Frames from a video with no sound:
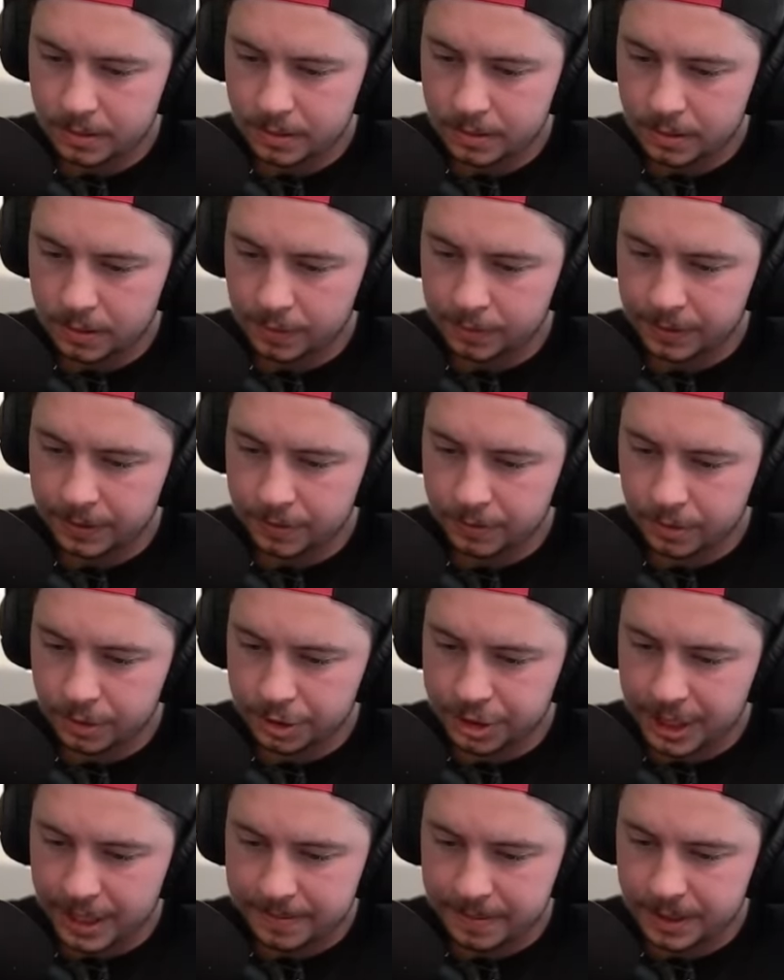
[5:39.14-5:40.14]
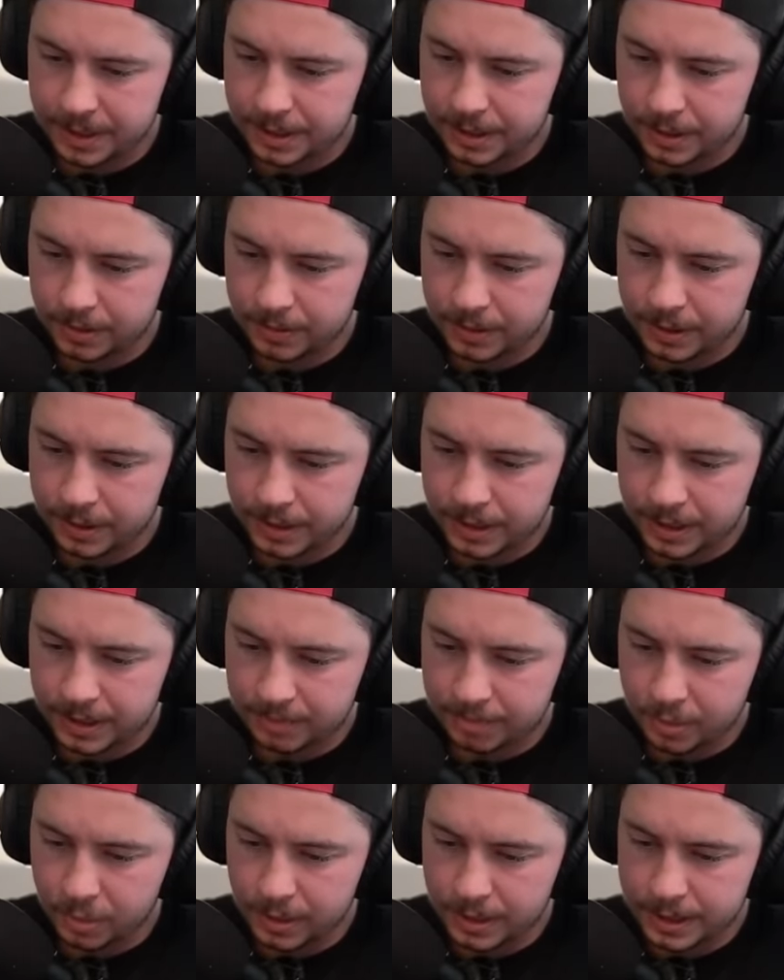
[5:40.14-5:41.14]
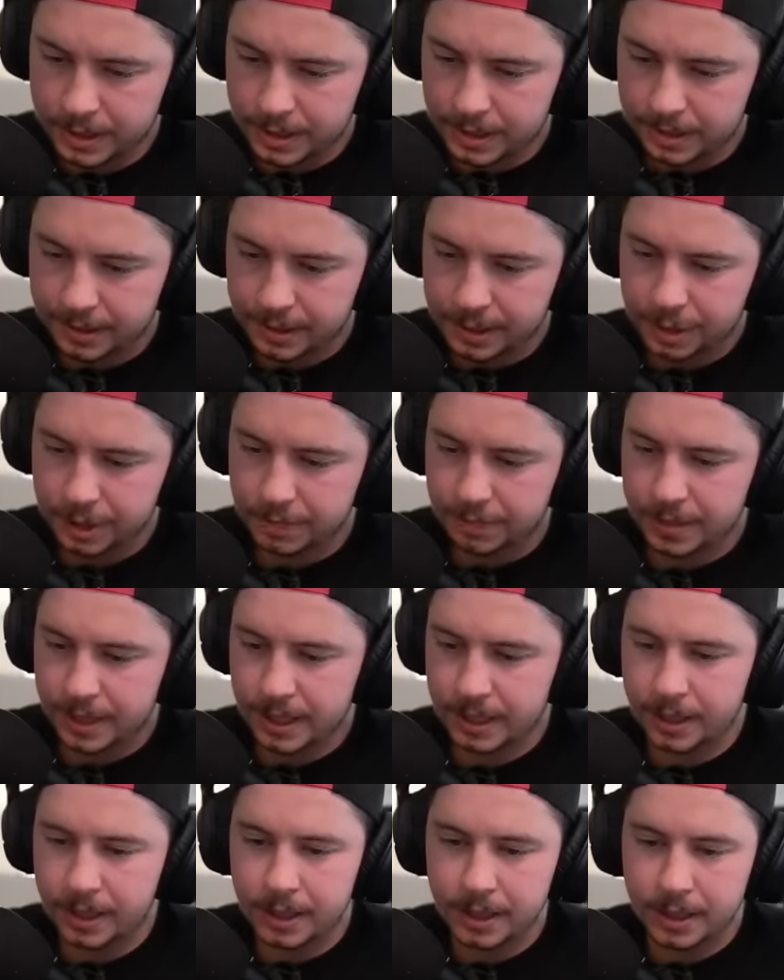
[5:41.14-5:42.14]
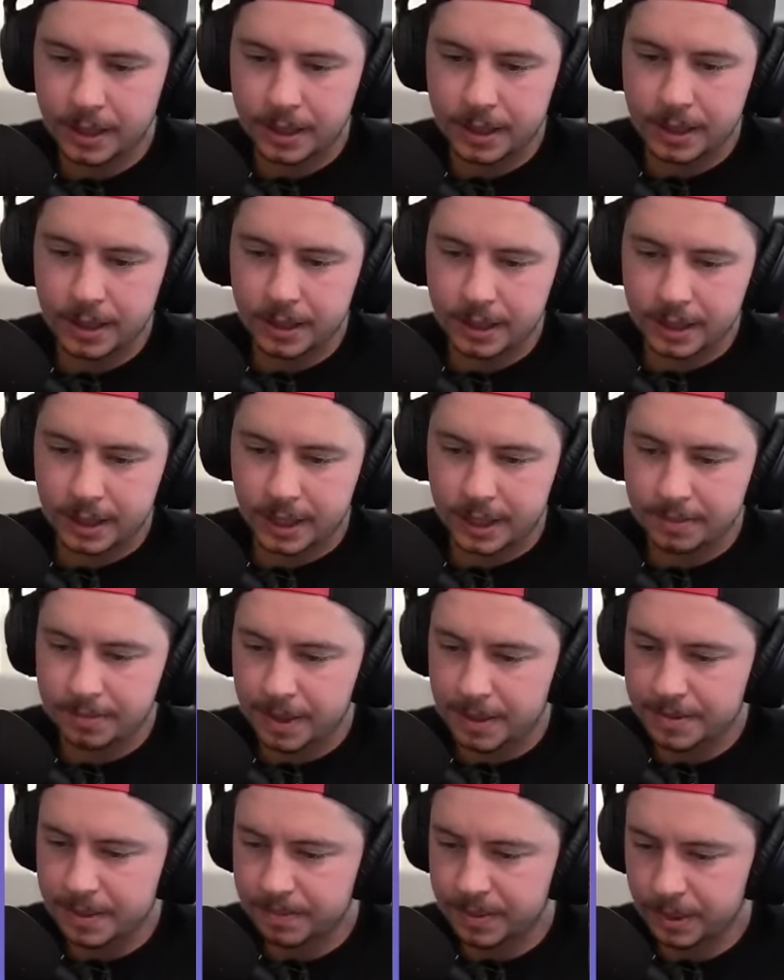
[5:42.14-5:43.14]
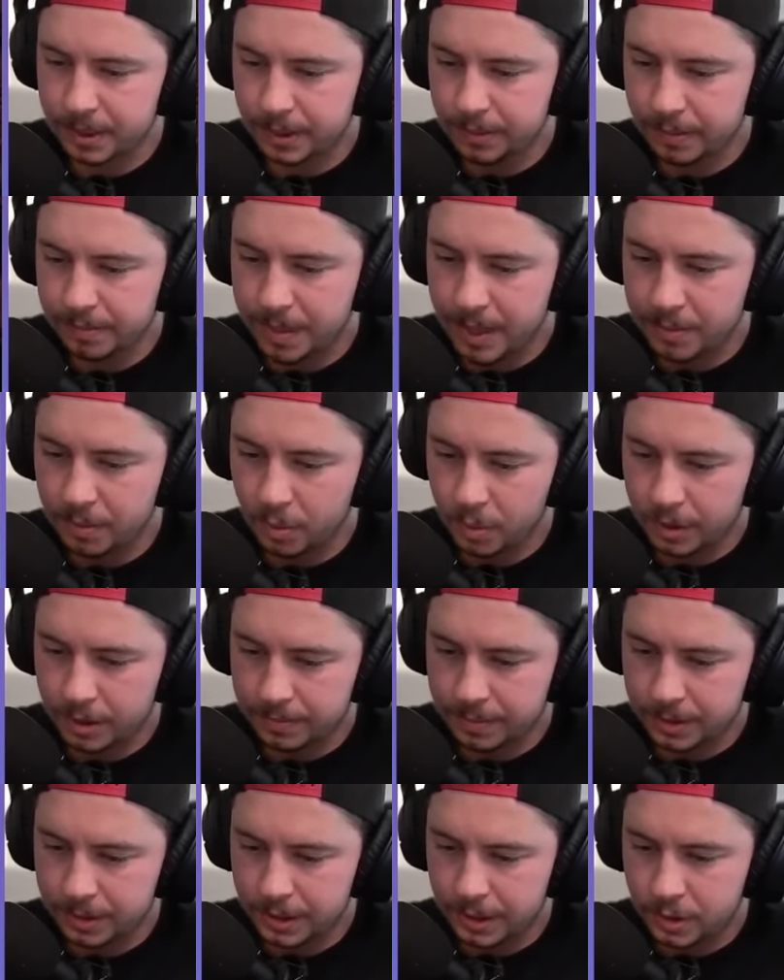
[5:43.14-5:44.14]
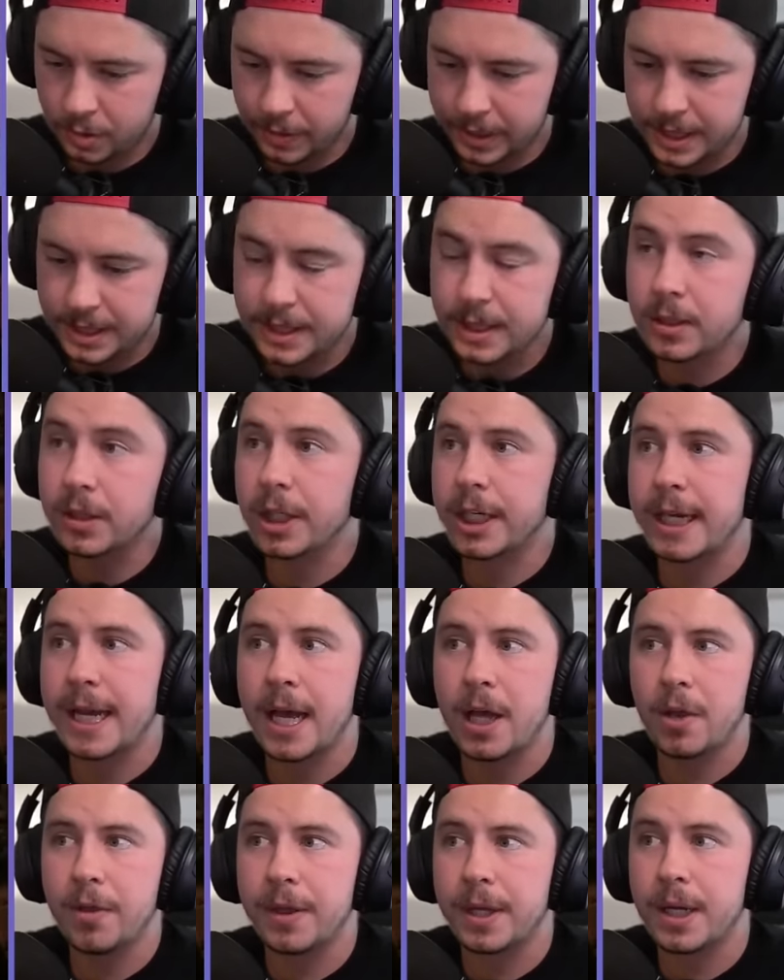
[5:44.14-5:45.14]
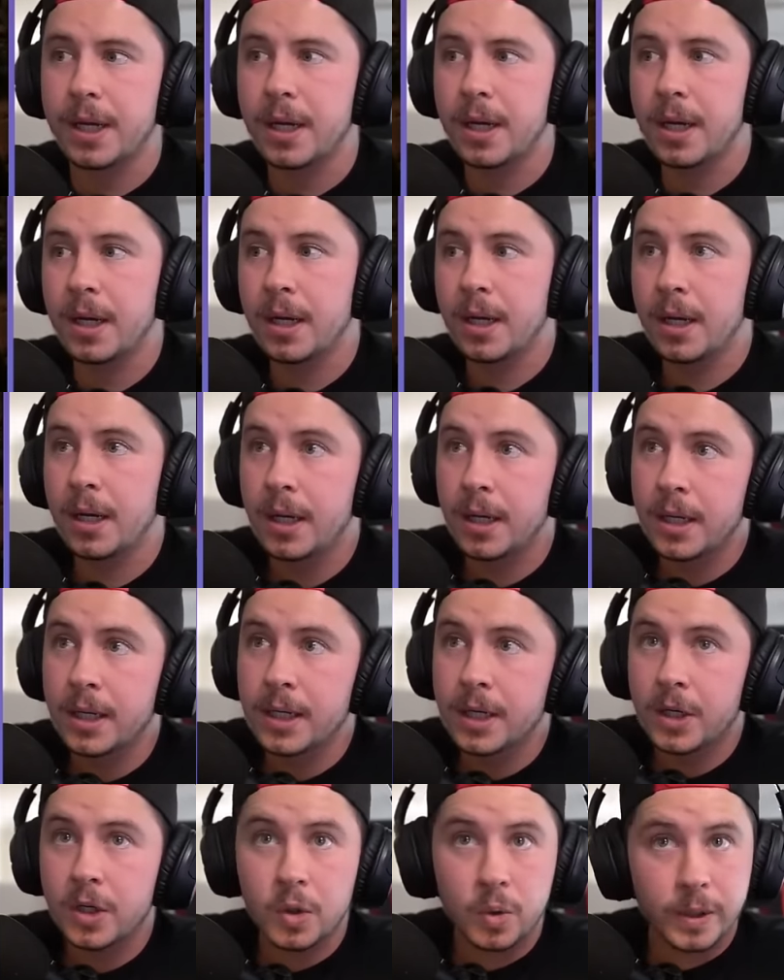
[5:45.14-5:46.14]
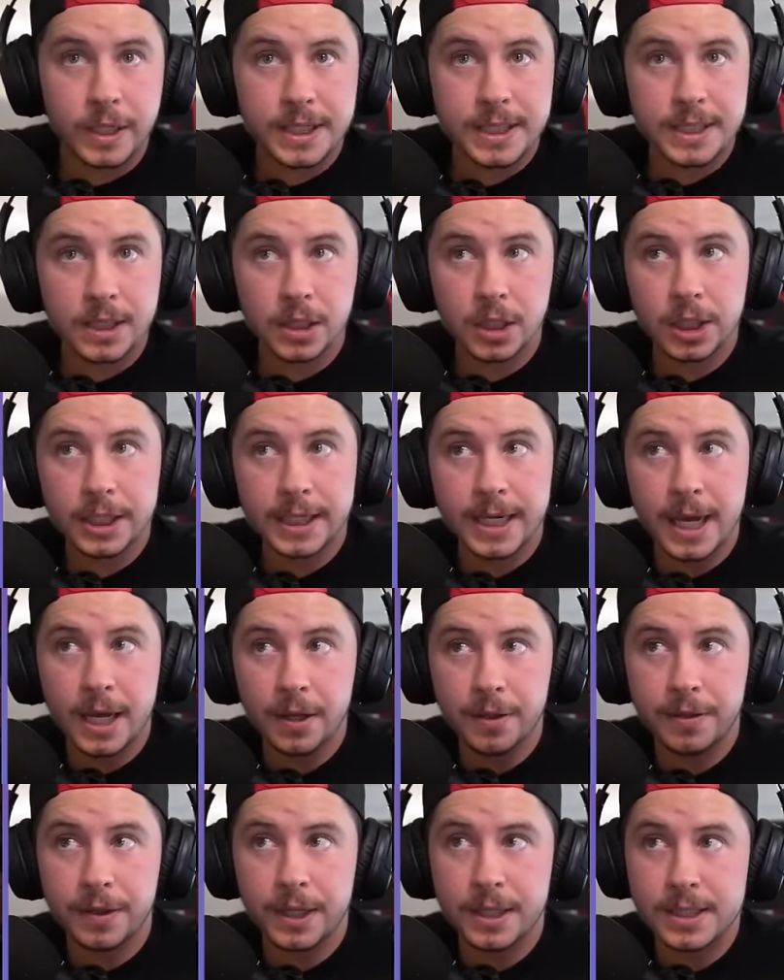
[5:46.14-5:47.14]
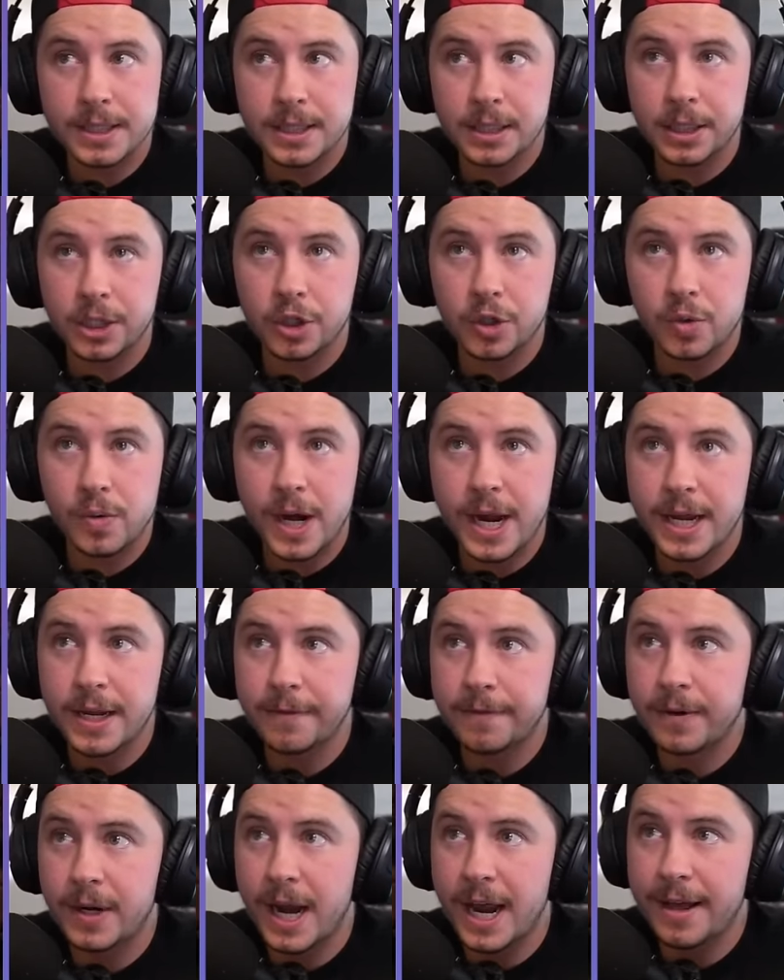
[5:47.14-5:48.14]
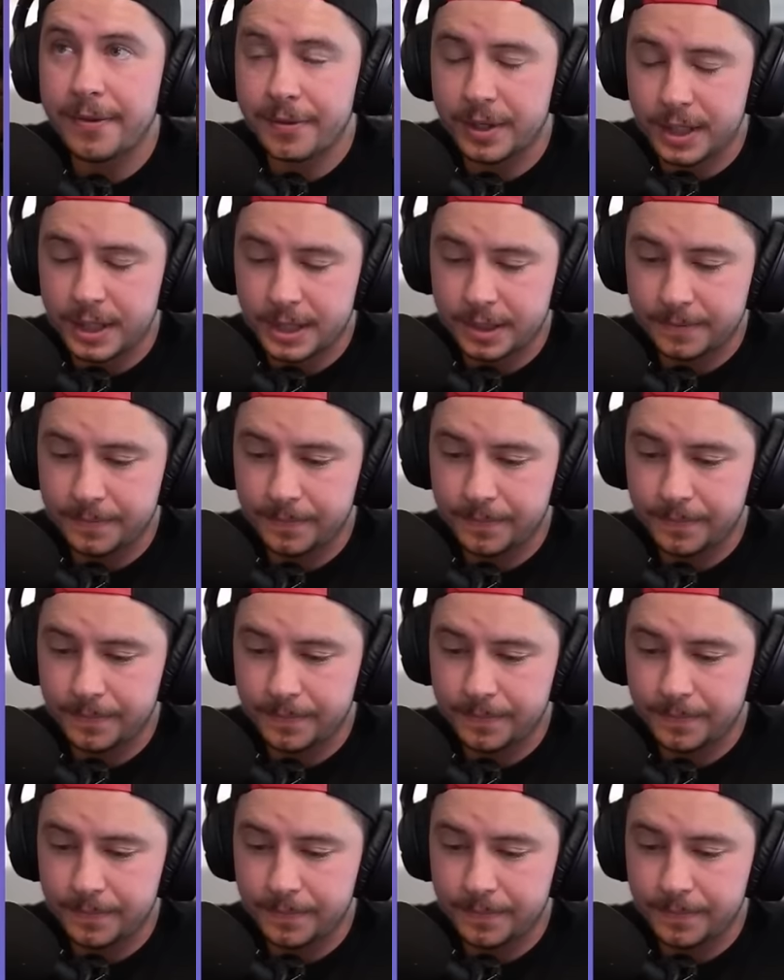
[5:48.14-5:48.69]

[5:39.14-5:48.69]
Hopefully the Royal Champion doesn't go into the Giga Poison. I think she might not. King pops ability. We pop Warden ability. Queen still looking healthy. Squeeze still looking healthy. It's looking great for Anthony.